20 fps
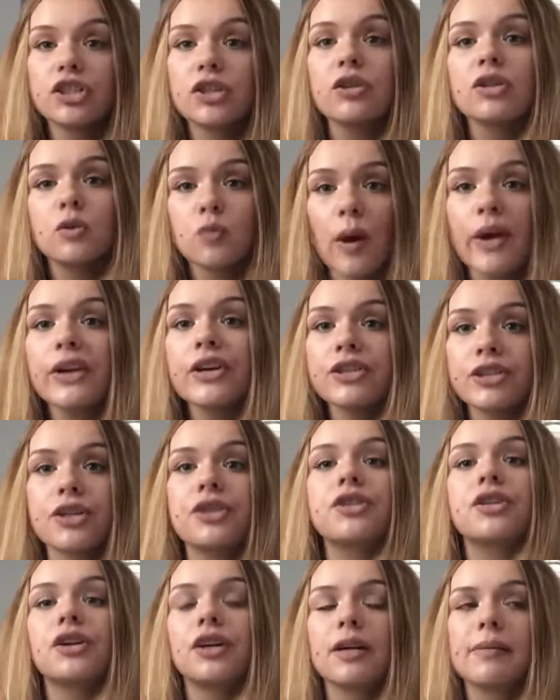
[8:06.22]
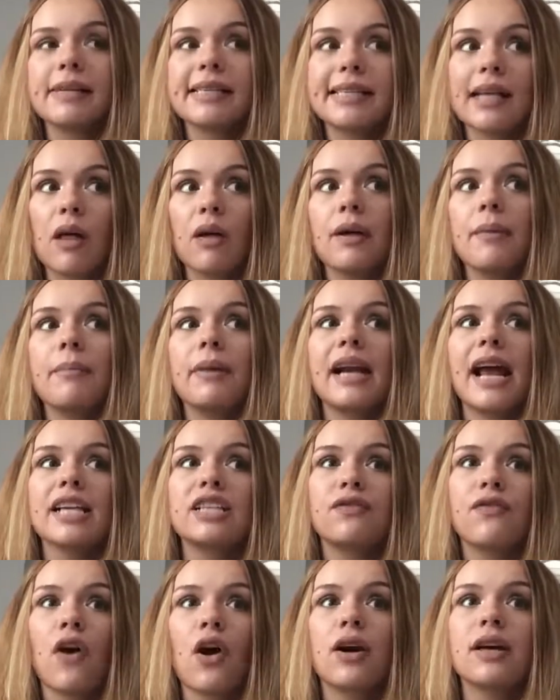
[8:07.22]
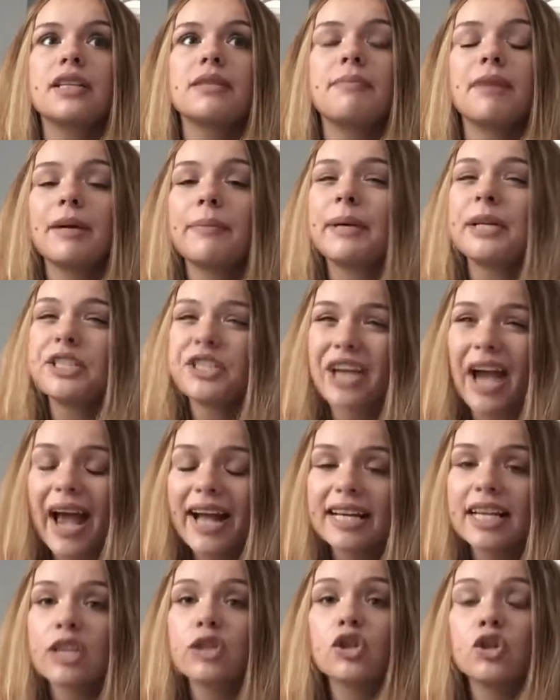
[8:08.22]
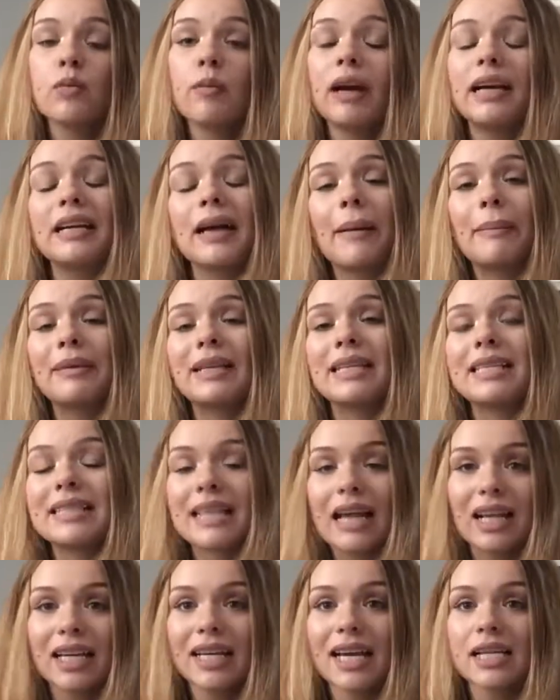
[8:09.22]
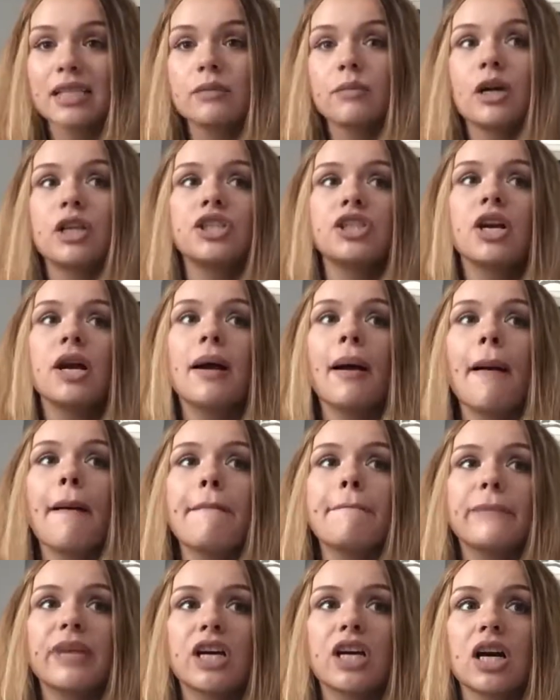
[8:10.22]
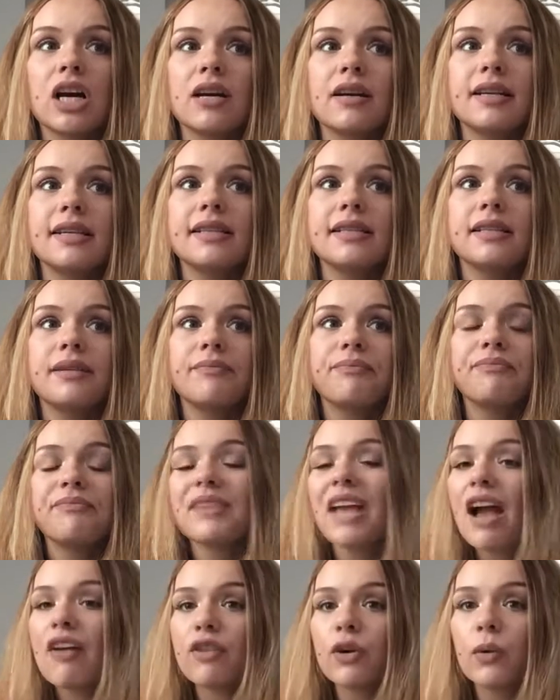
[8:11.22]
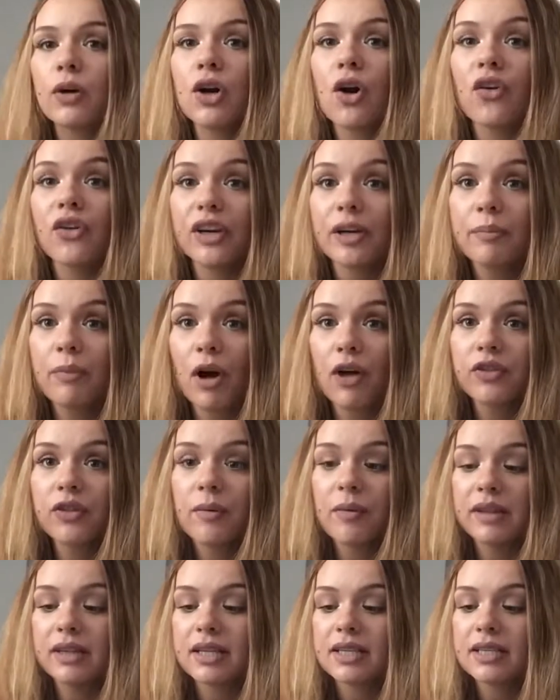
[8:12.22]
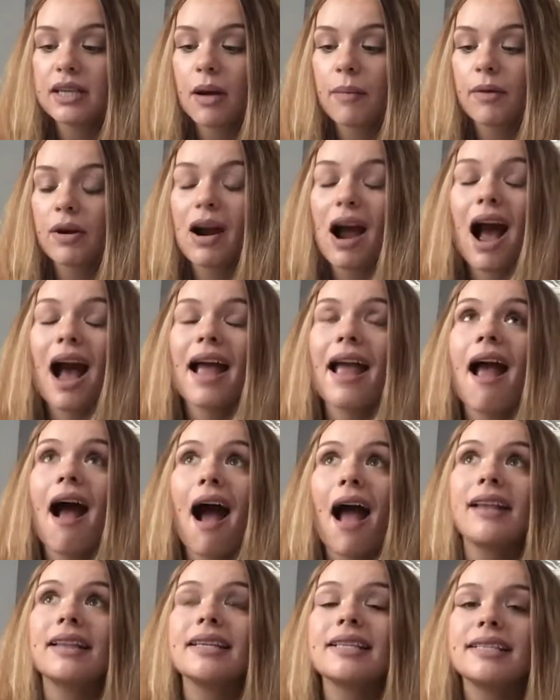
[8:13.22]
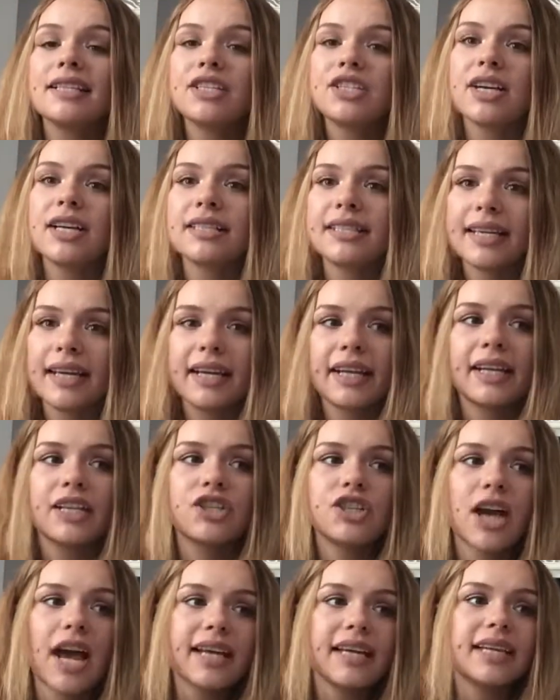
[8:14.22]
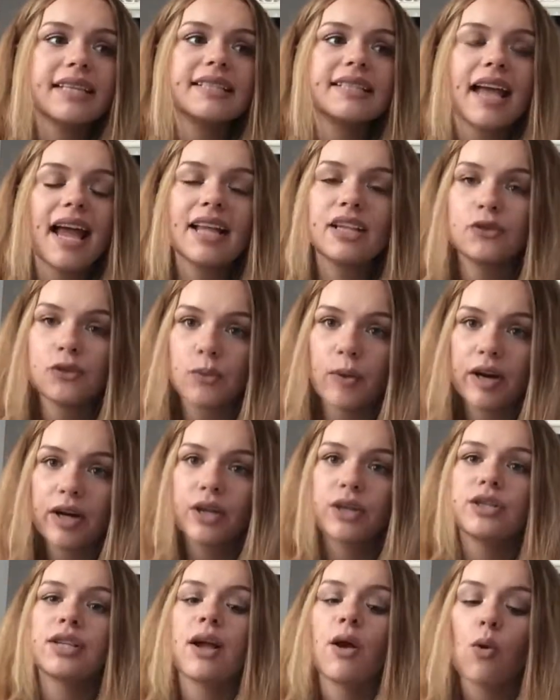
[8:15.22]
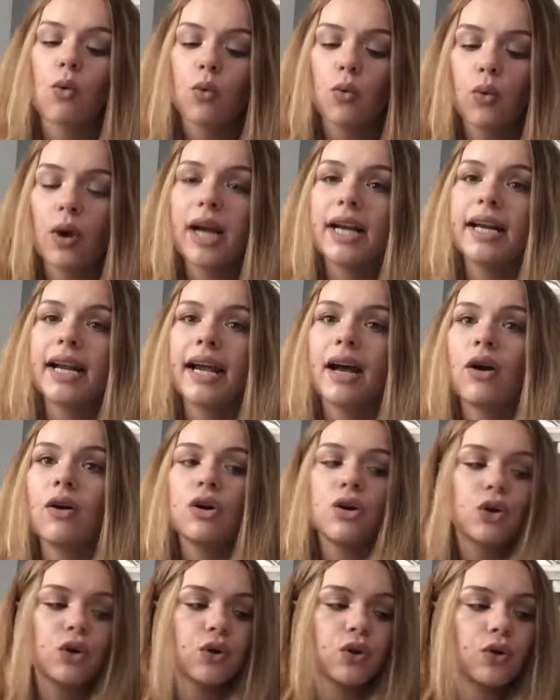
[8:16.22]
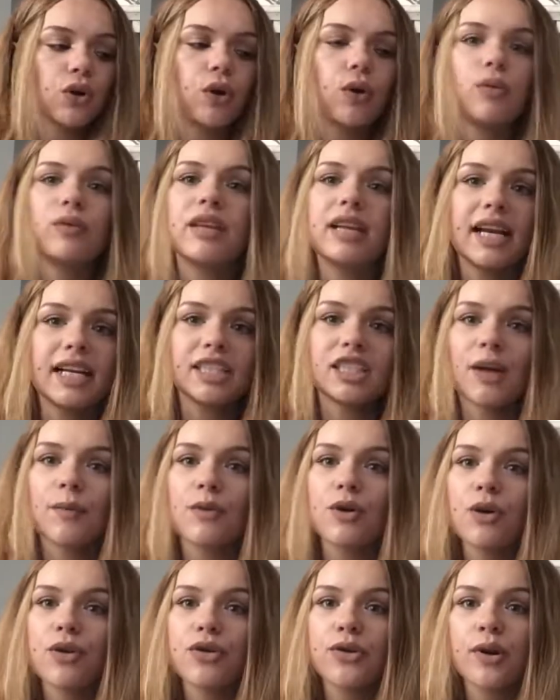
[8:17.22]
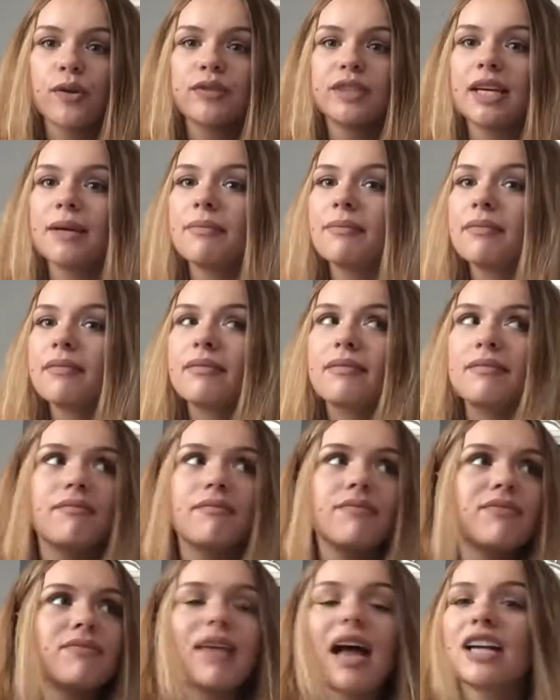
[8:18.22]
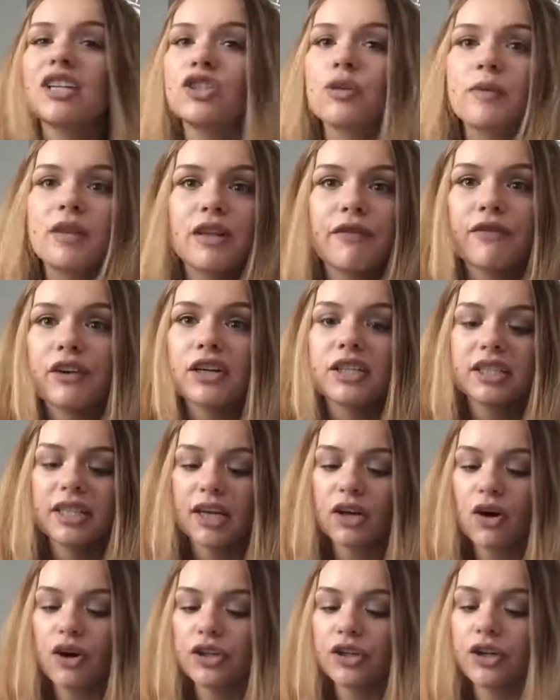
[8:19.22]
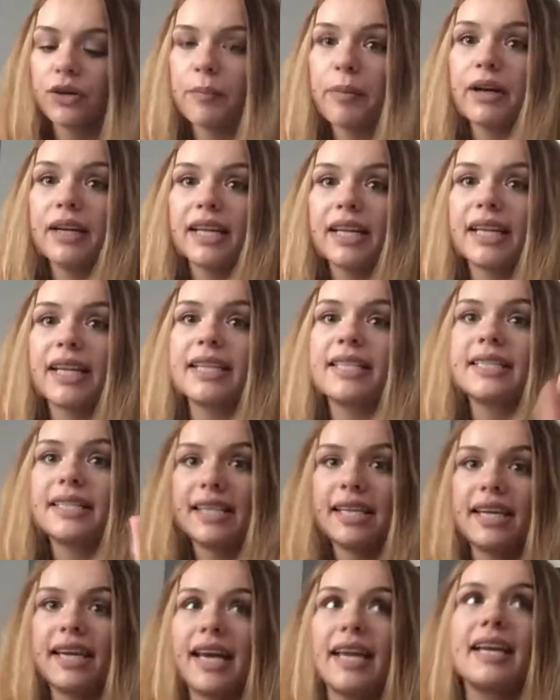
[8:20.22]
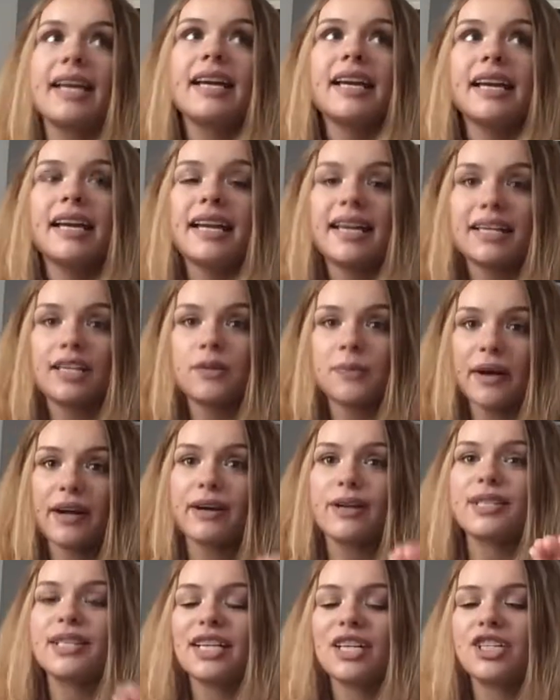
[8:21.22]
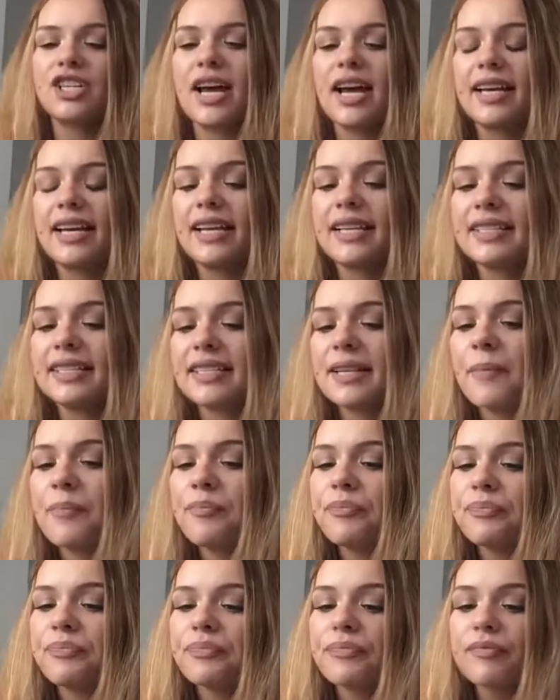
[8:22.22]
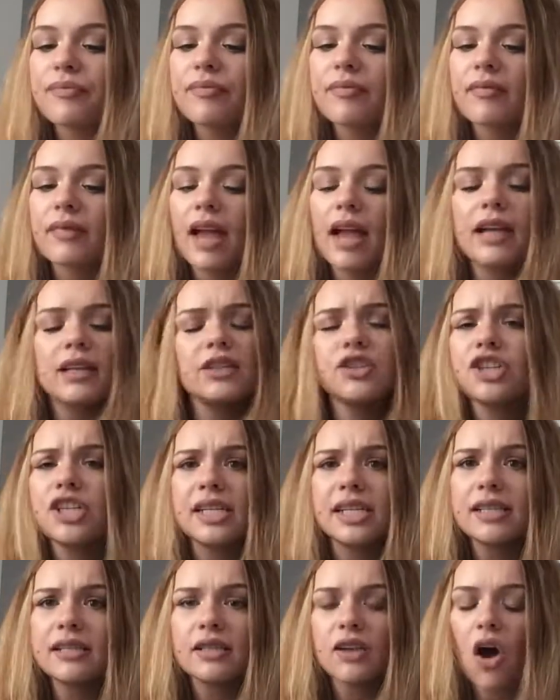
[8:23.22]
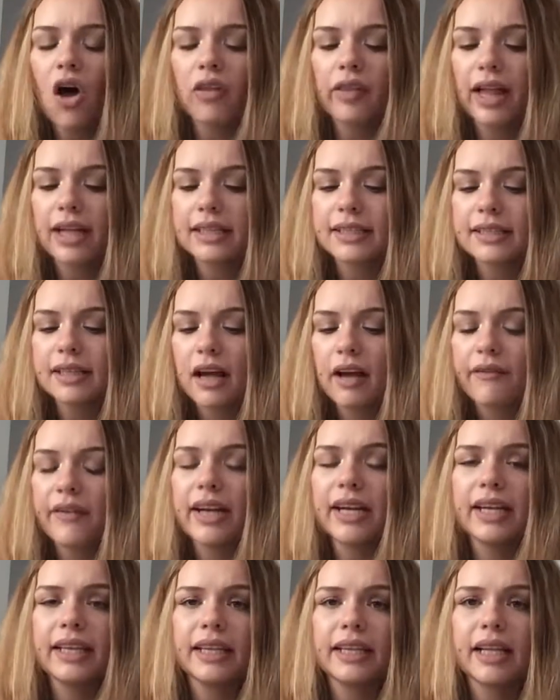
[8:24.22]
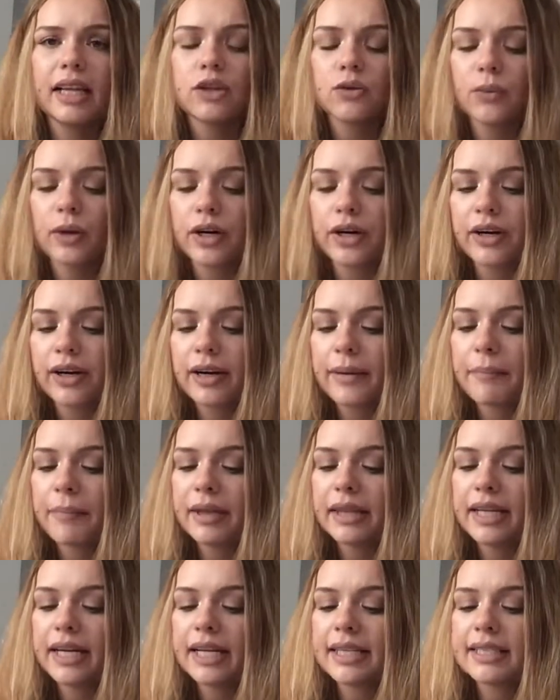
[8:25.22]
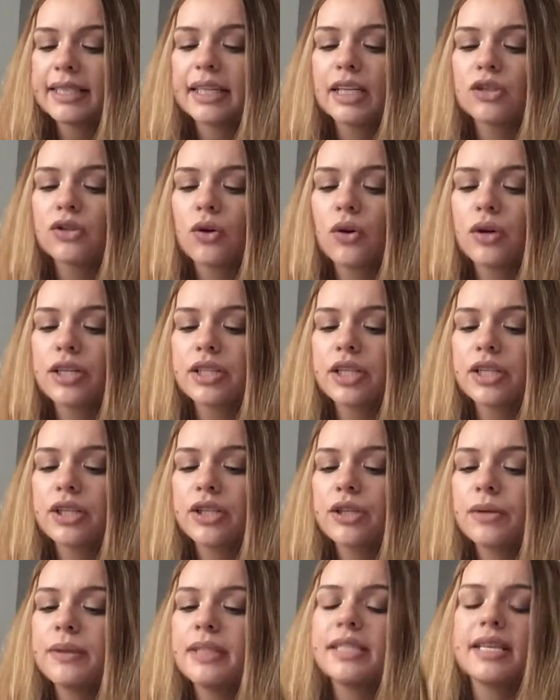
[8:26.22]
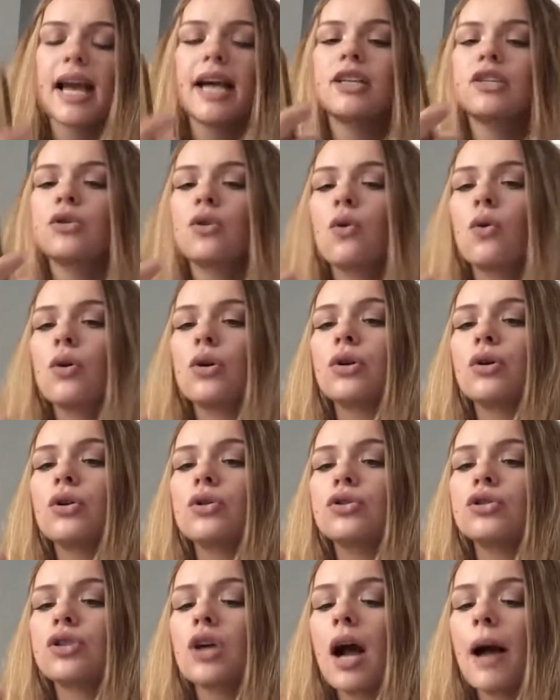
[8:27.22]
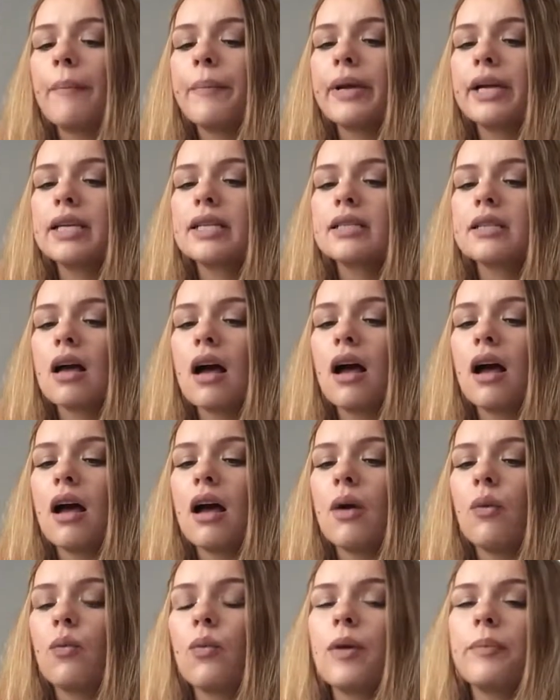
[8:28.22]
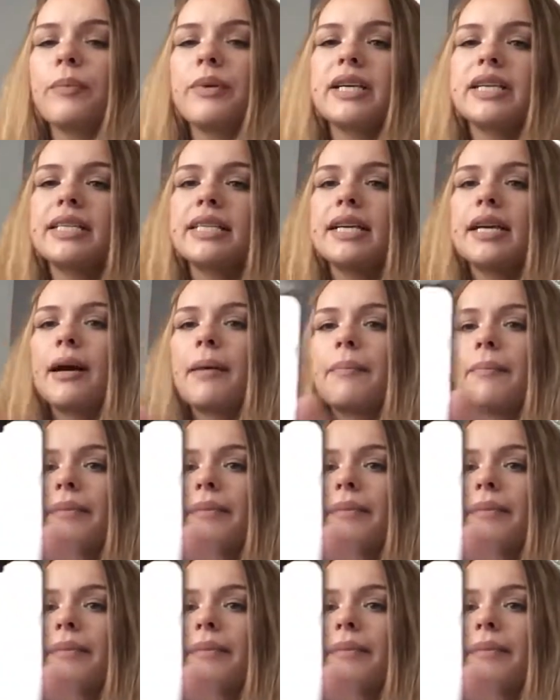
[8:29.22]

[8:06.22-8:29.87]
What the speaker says: sweaters are still going to be selling. But as far as maybe jackets, you might not be selling as much because everyone already bought them in the summer. I highly suggest getting in jackets and sweaters right now. The next time you go thrifting, that should be the first thing on your bucket list to get is sweaters and jackets. And jeans, all that stuff. Anything that's wintry. But the next thing that sold is this new with tags Coral Tropics one piece neon